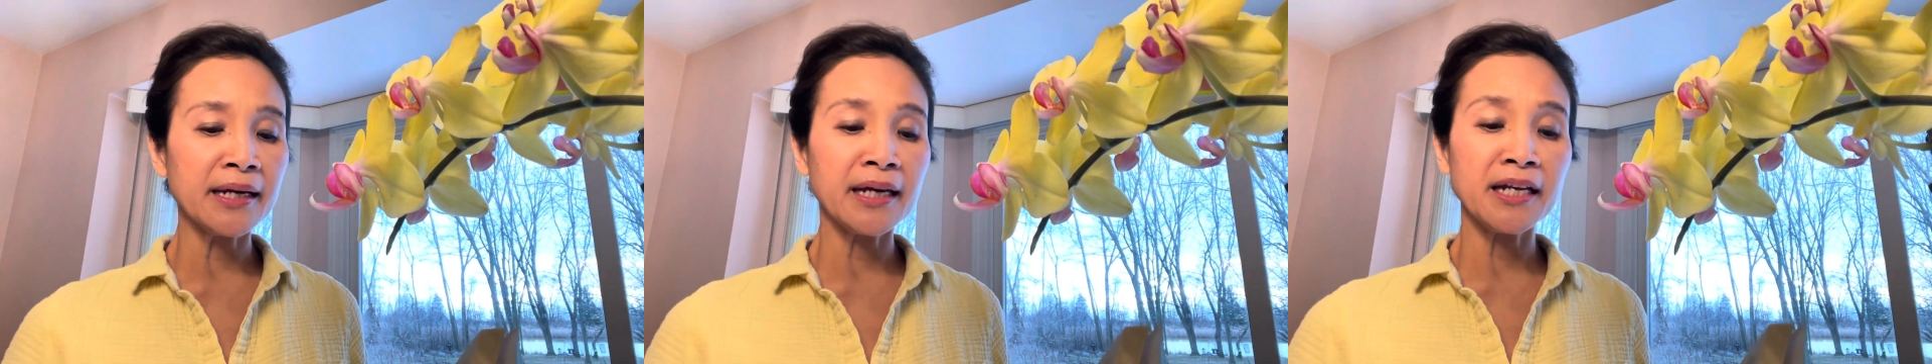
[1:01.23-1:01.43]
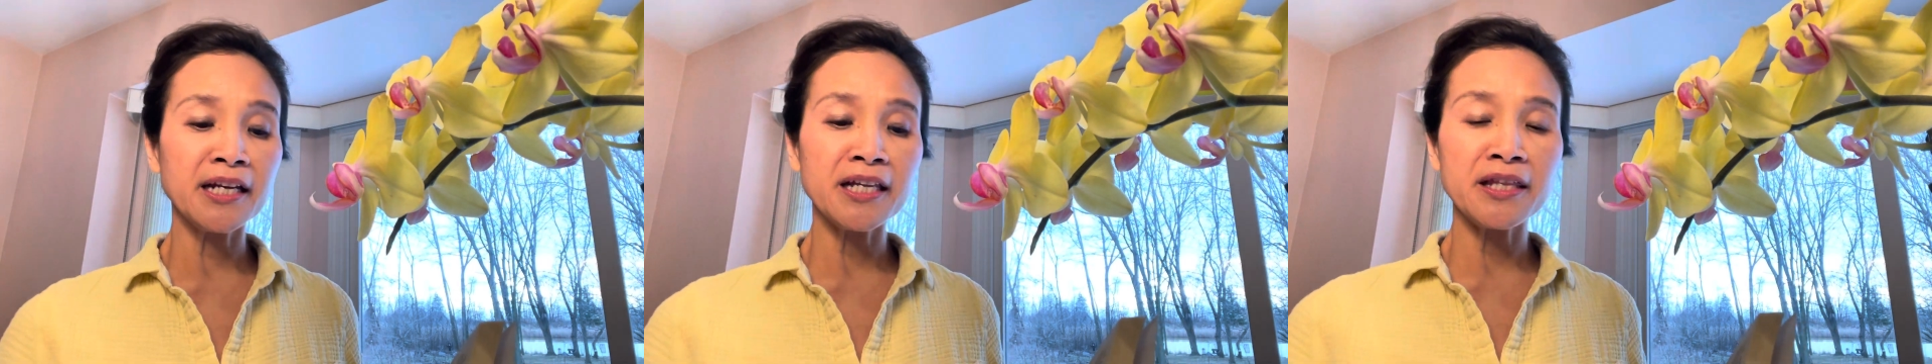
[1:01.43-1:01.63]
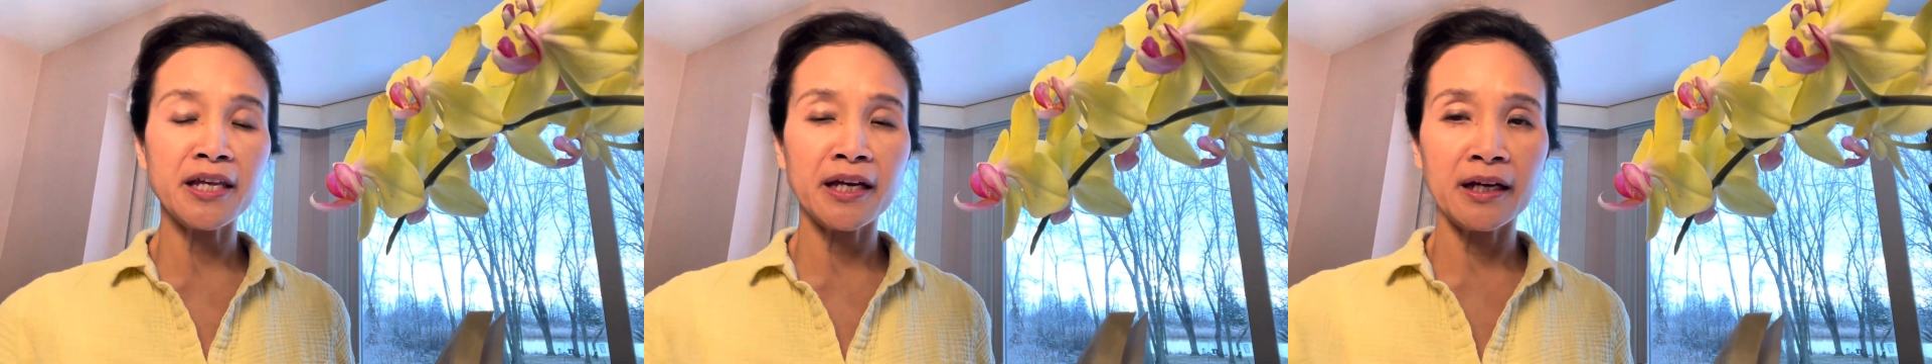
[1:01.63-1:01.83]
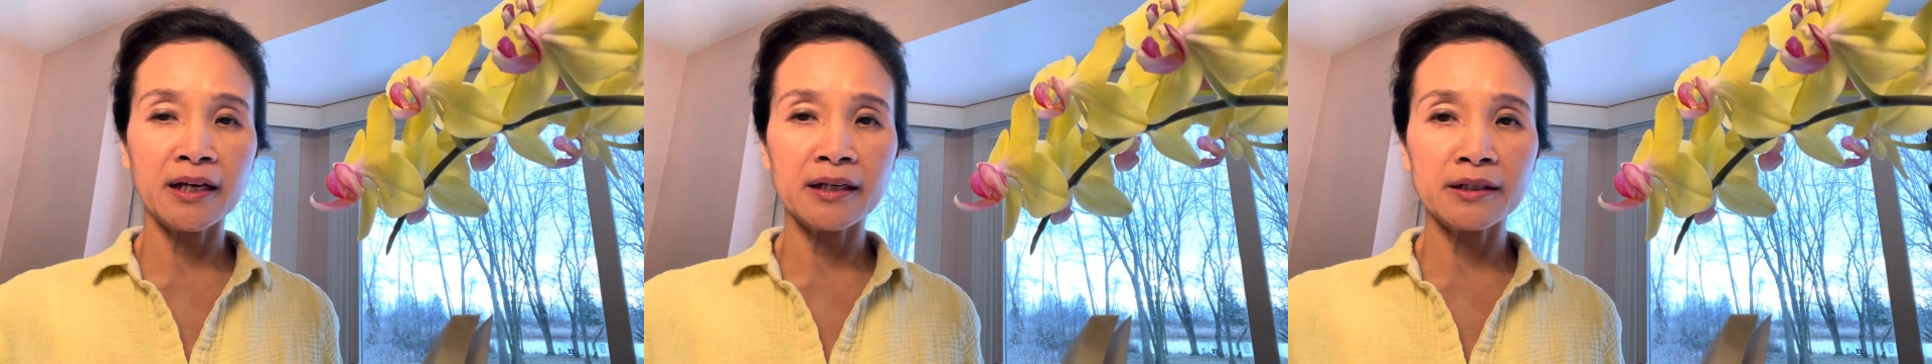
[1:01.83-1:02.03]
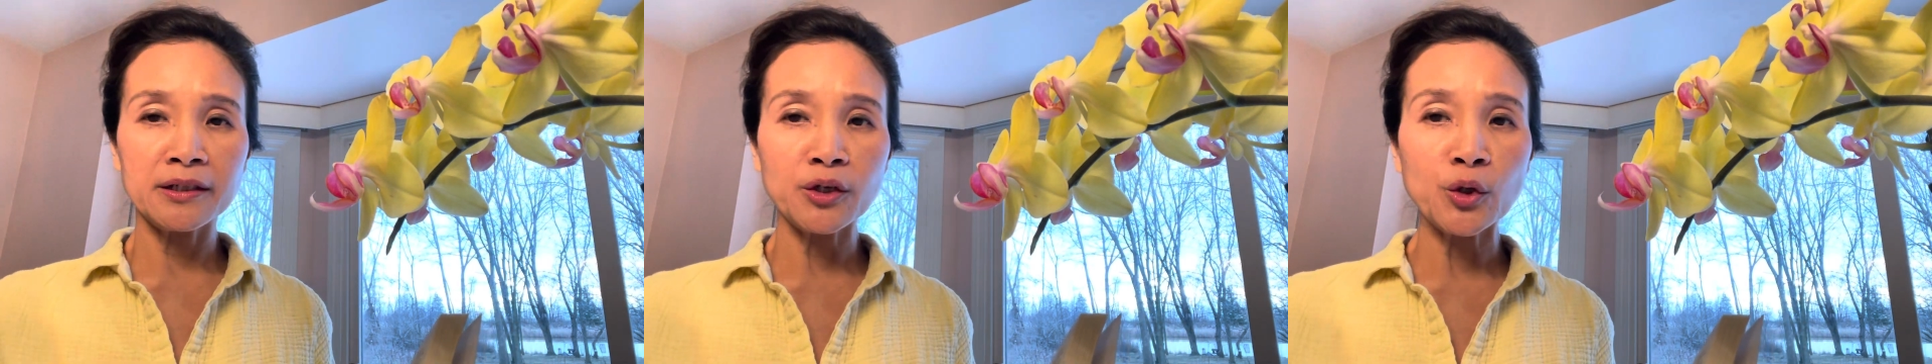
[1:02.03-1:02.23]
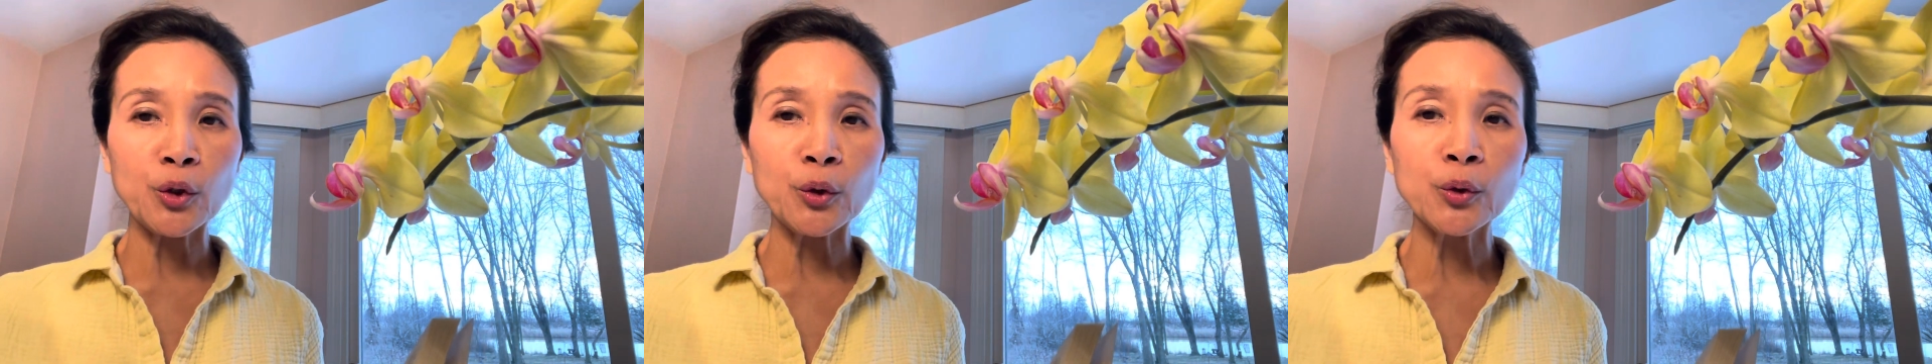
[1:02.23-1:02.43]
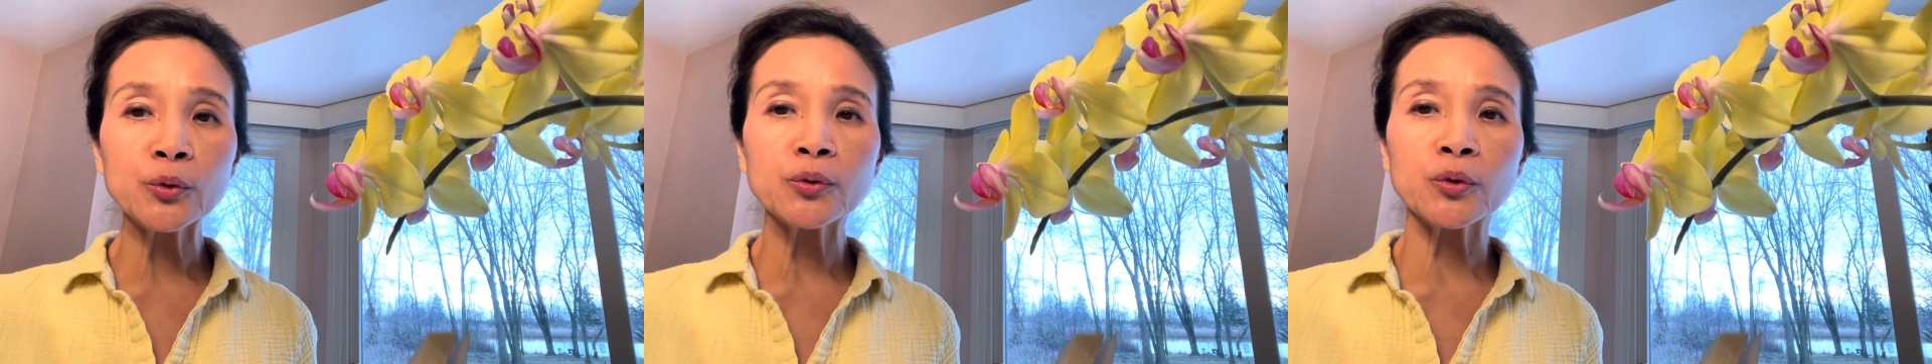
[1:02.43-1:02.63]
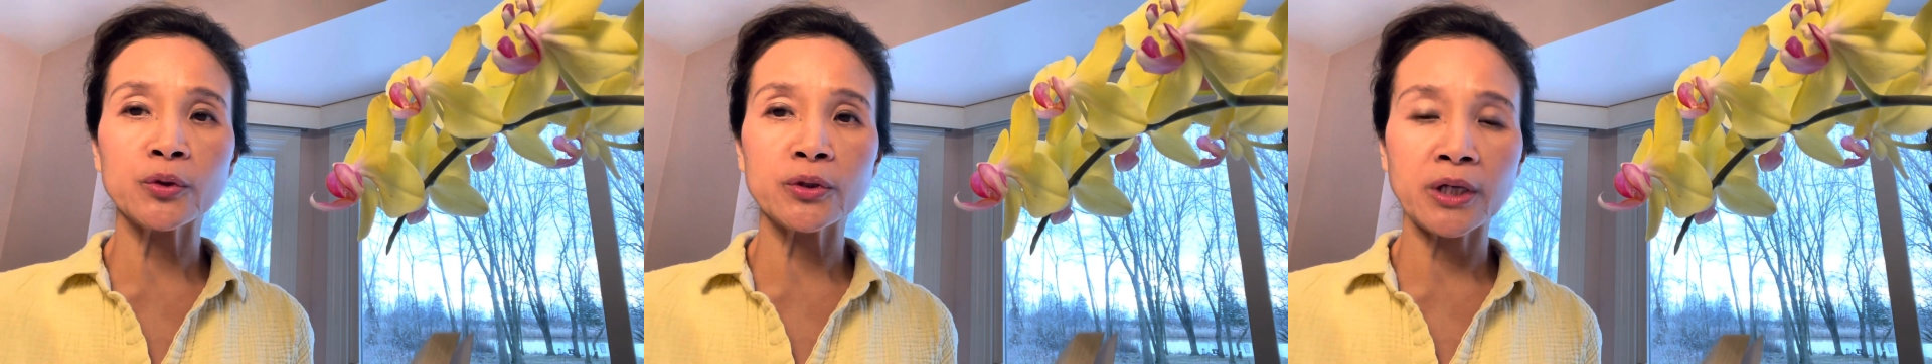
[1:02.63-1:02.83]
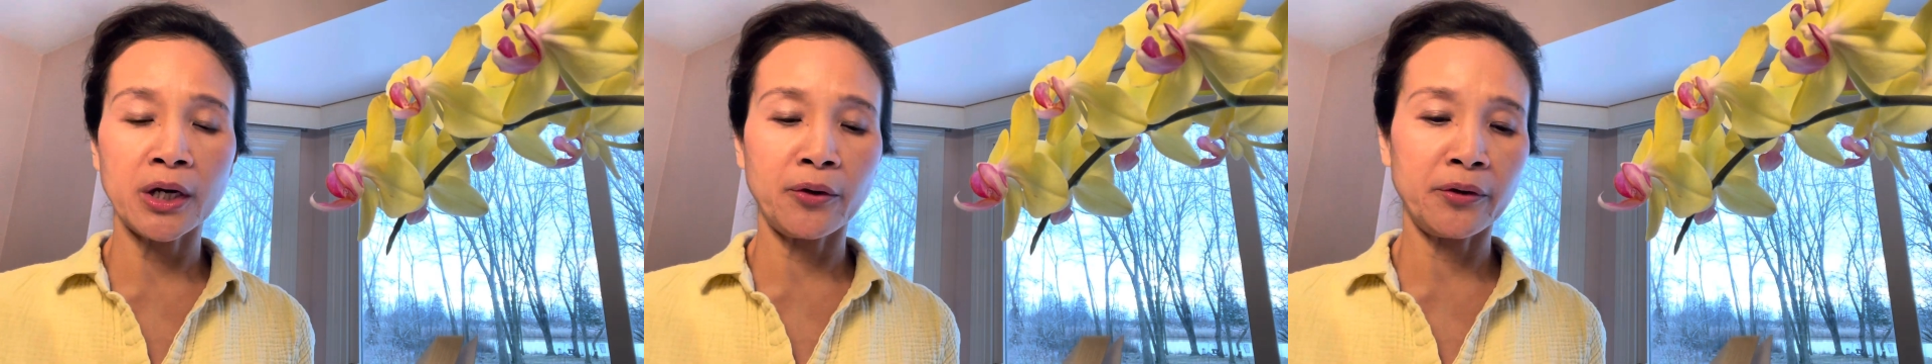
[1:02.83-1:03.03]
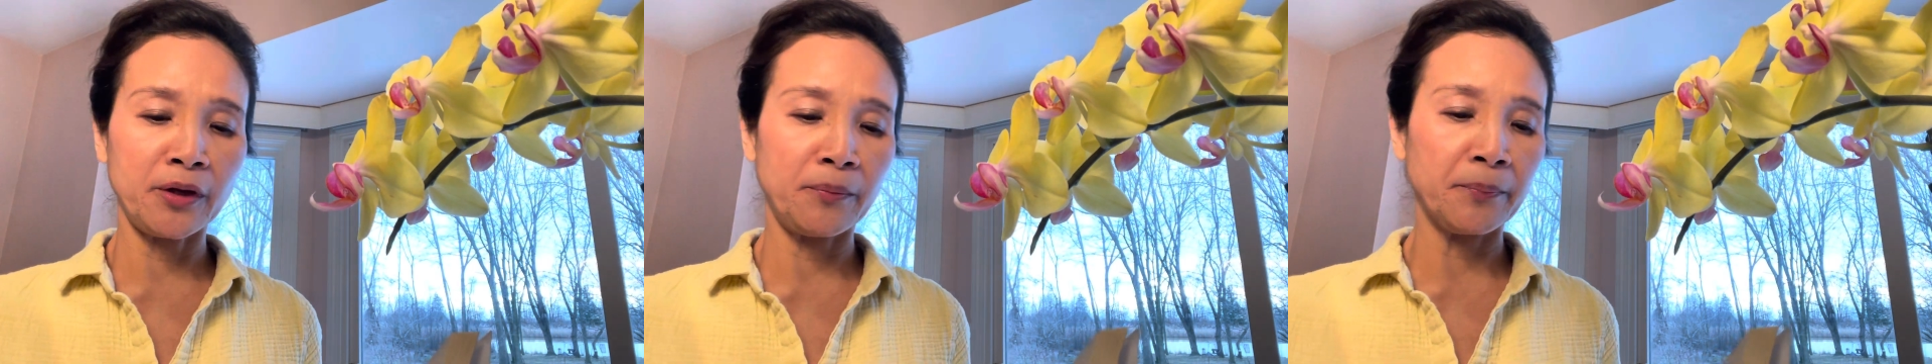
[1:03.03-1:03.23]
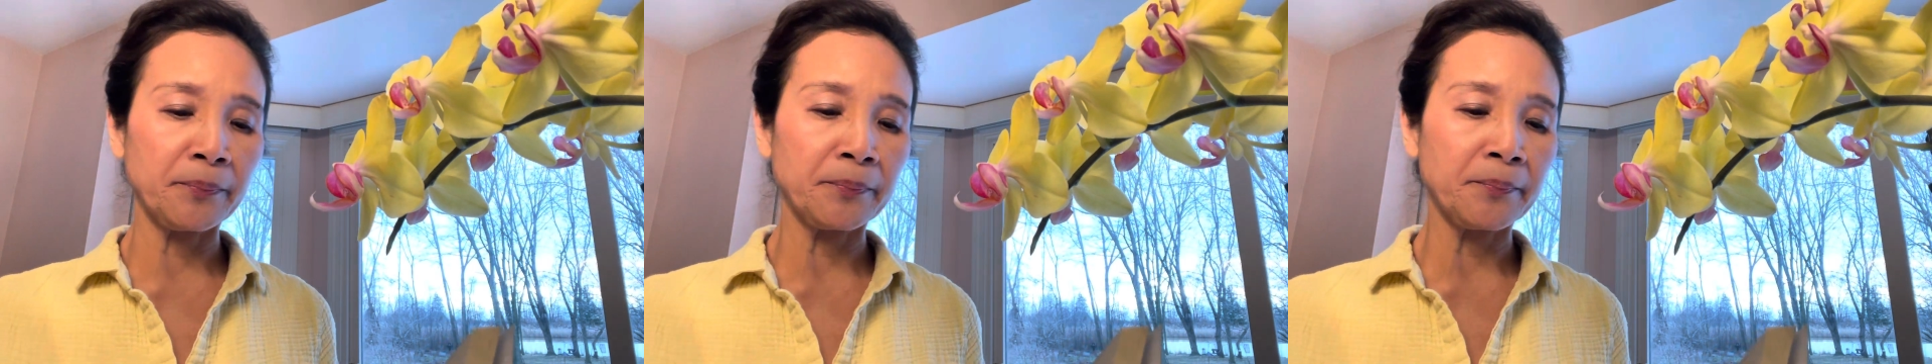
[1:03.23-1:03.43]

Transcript: anything new to tell him.